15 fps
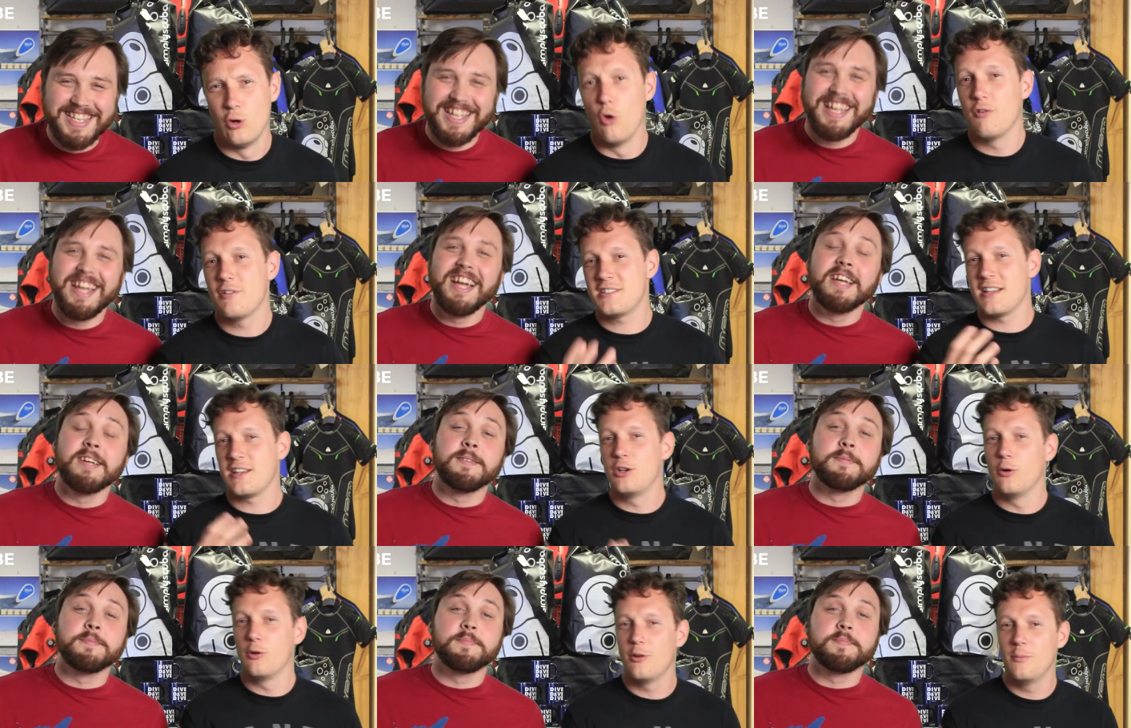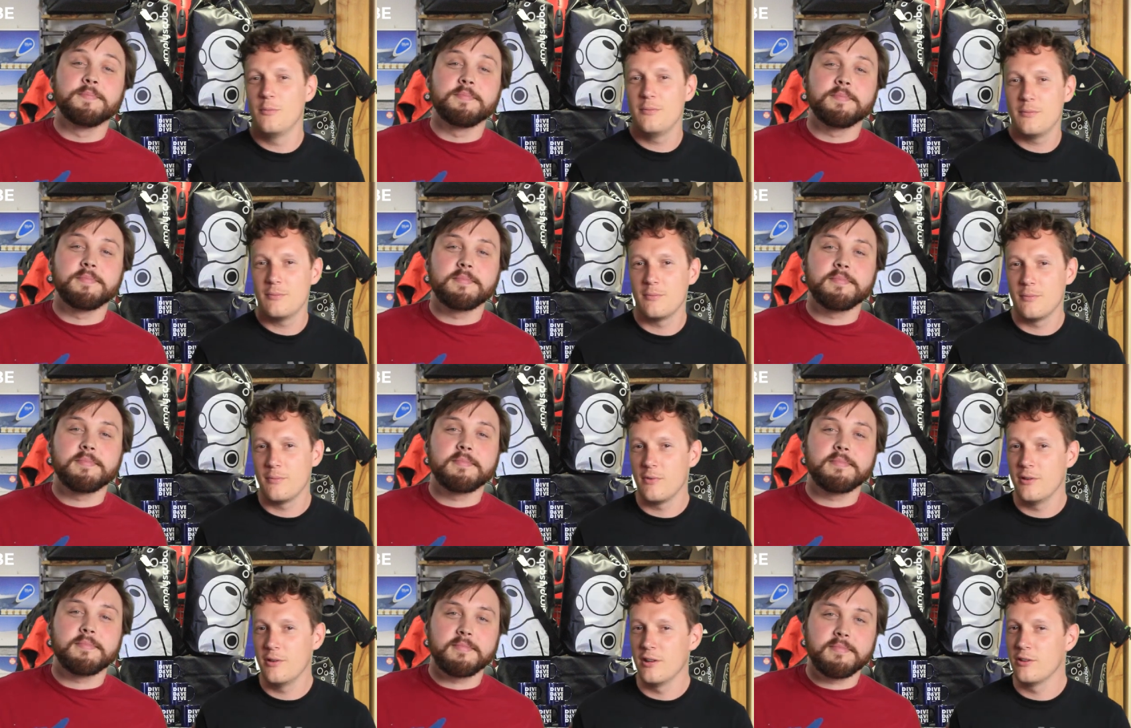Speaker 1: Or as they call them,
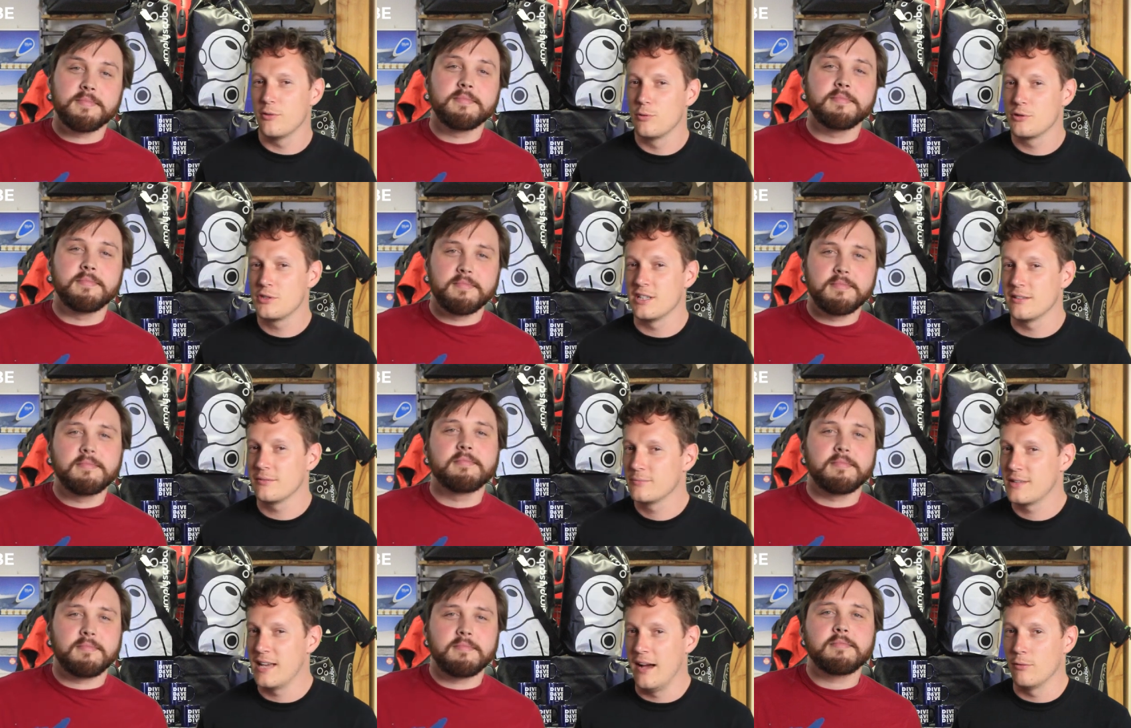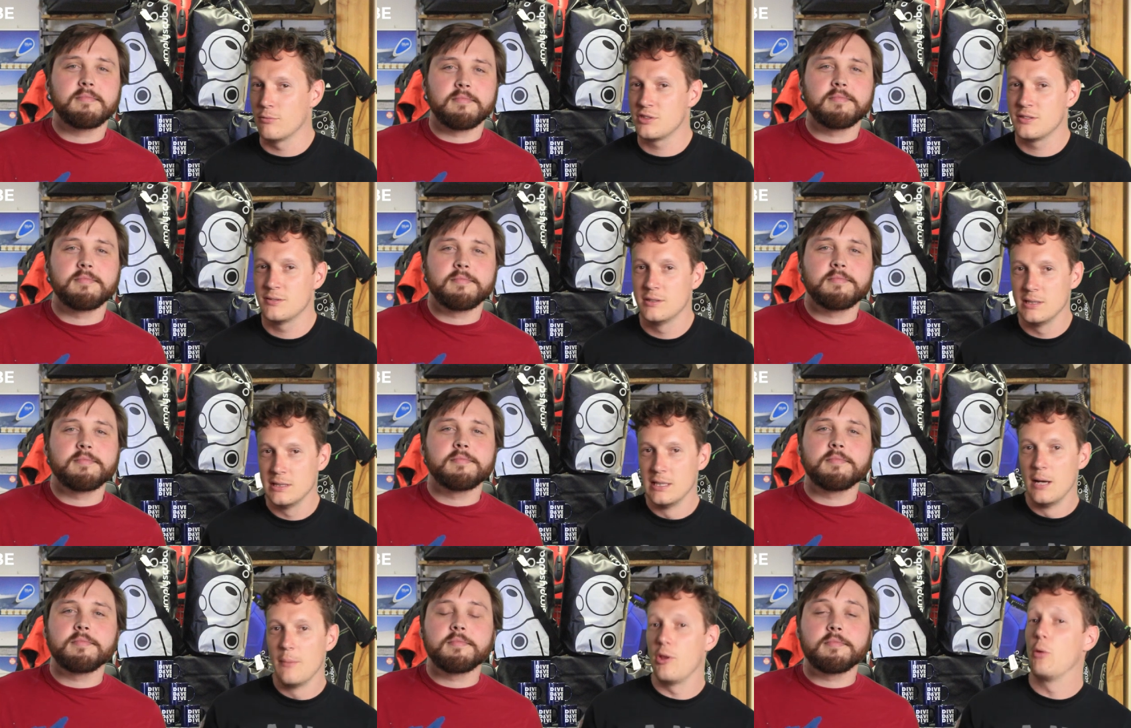the underwater cows.
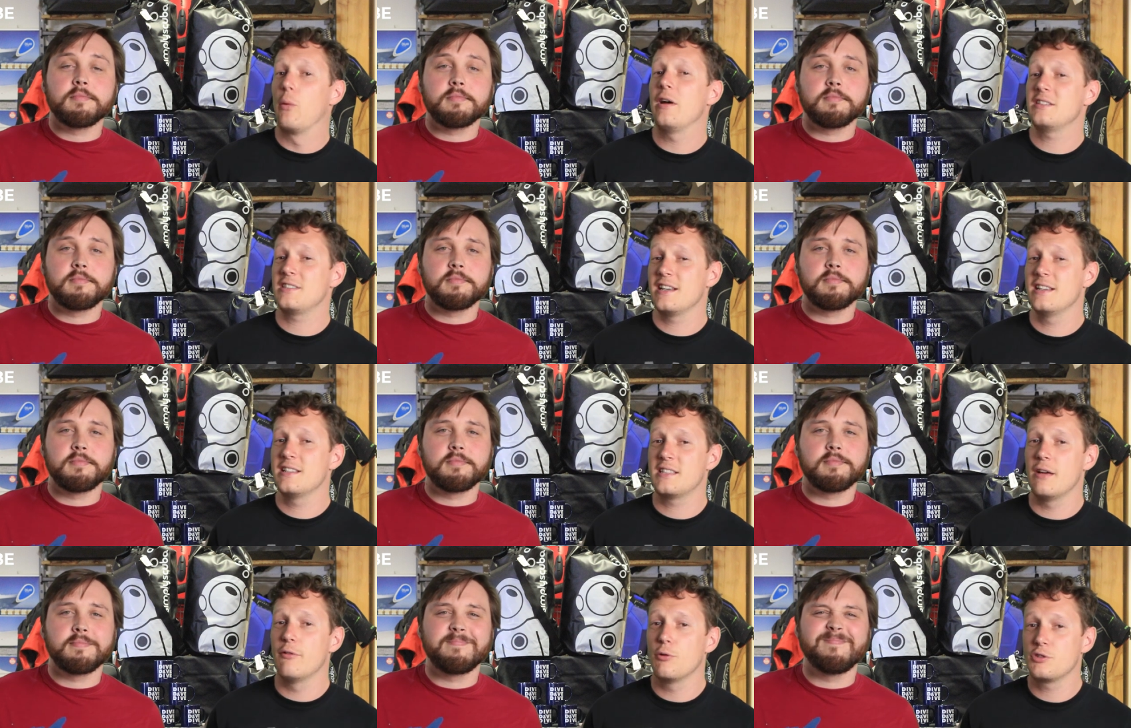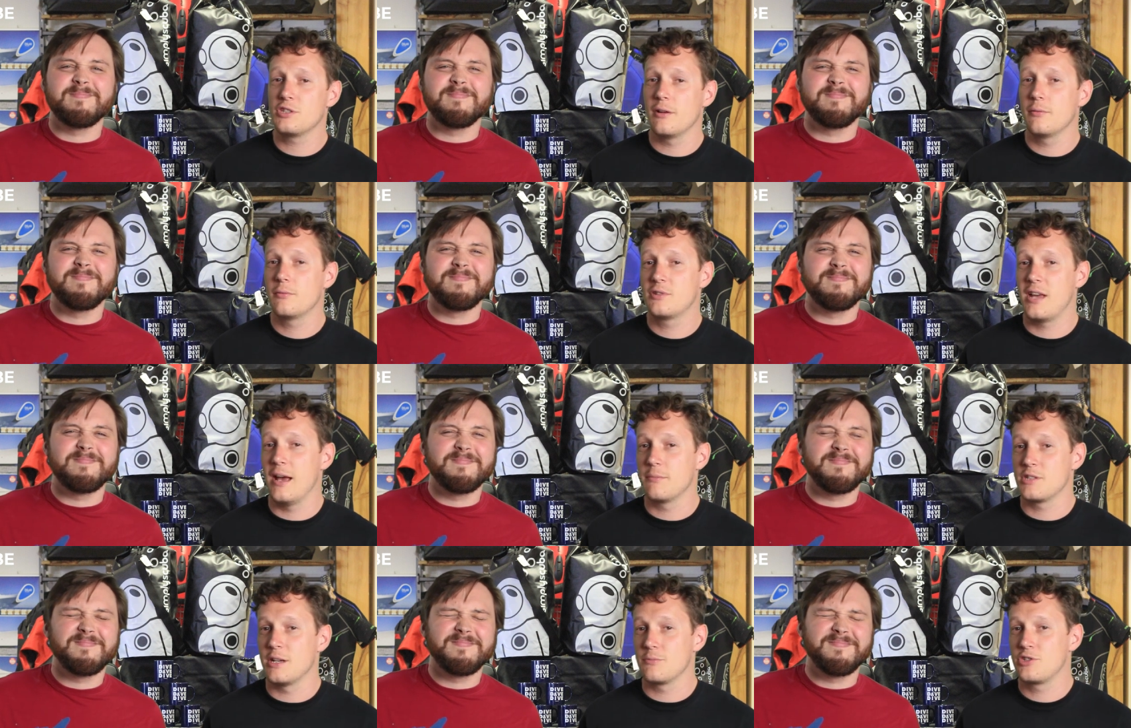But the worst thing is they're also
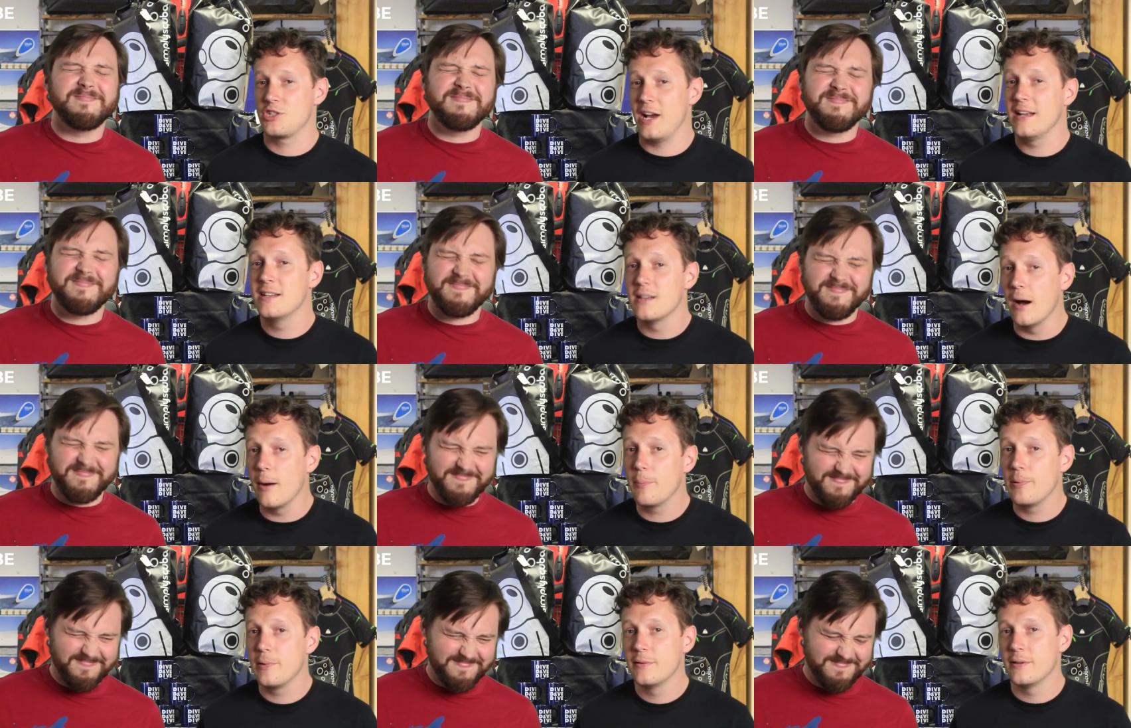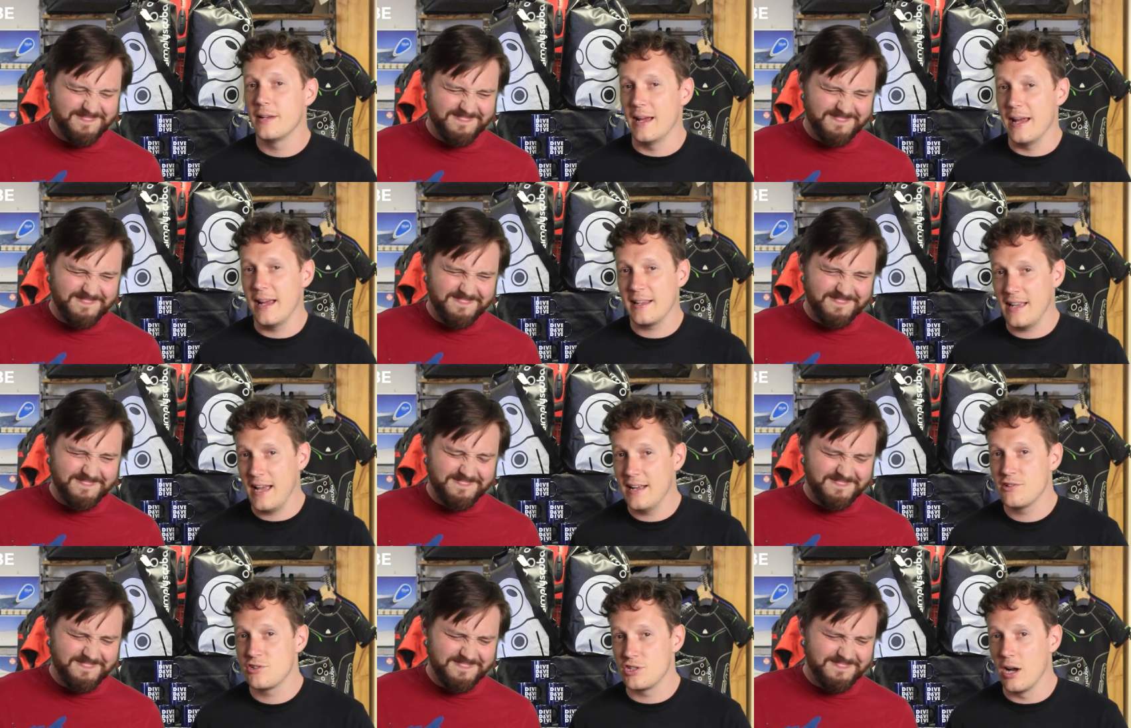kept up, chained up,
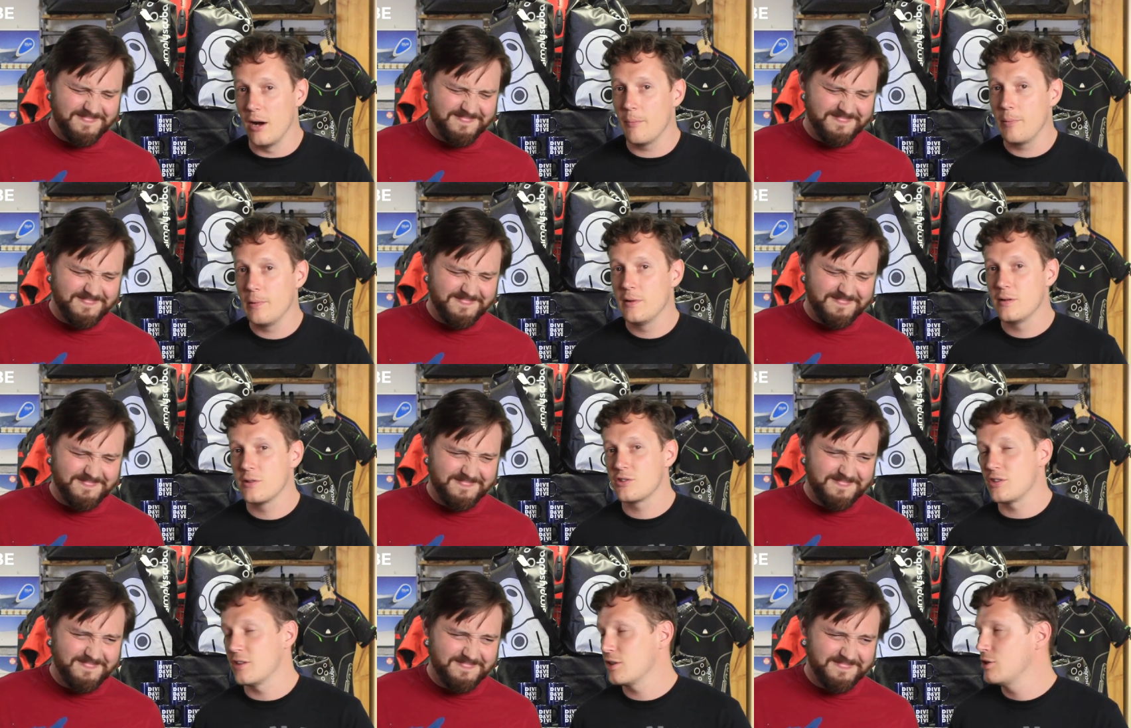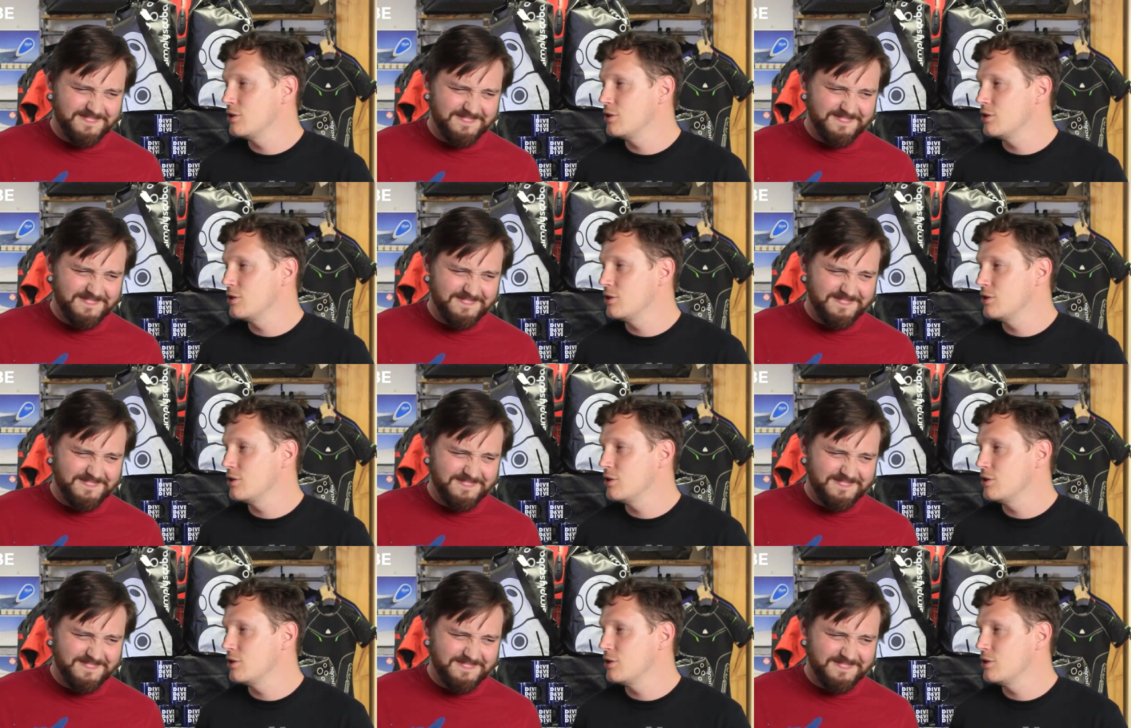caged up, so they